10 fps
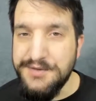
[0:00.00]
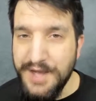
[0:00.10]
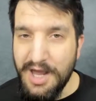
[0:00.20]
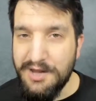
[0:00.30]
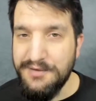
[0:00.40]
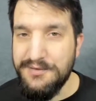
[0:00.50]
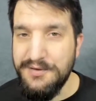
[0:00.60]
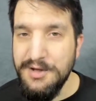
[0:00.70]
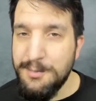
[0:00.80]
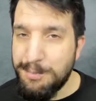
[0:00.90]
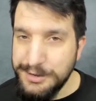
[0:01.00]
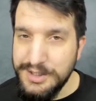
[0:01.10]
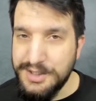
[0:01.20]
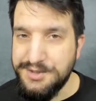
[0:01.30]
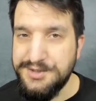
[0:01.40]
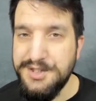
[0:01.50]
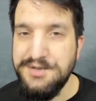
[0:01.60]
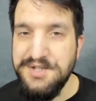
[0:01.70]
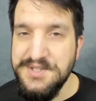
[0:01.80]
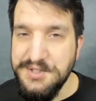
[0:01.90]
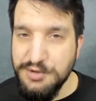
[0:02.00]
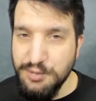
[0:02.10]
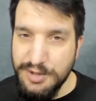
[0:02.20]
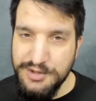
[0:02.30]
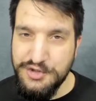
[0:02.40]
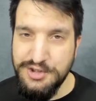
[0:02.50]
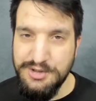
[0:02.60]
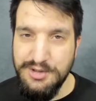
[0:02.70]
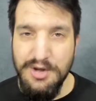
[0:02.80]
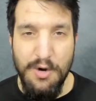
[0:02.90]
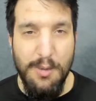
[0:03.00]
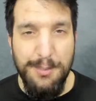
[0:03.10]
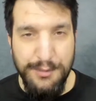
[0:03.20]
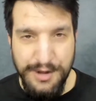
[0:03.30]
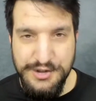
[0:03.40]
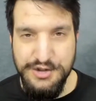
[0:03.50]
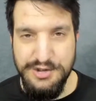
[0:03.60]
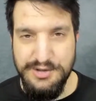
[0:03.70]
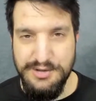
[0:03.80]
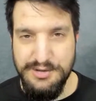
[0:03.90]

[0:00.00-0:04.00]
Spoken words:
death, blood, destruction, oppression.